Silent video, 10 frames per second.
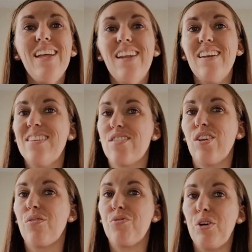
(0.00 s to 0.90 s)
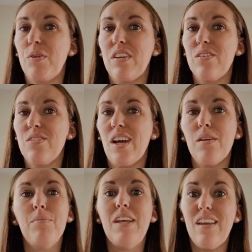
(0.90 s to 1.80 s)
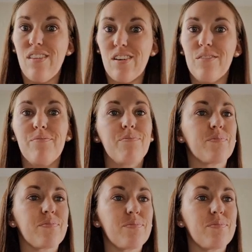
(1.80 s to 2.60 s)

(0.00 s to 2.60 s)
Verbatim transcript: and not necessarily a frequently used item either.